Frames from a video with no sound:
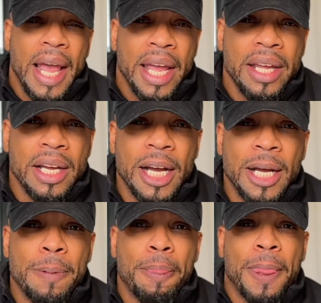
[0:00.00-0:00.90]
a
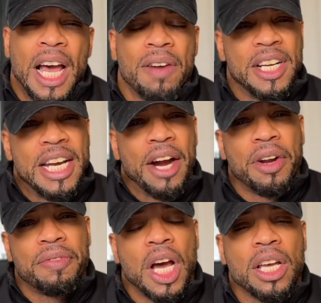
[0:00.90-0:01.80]
um, kind of a
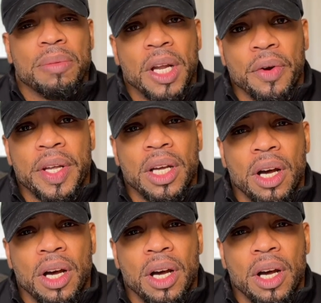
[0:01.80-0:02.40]
narrative documentary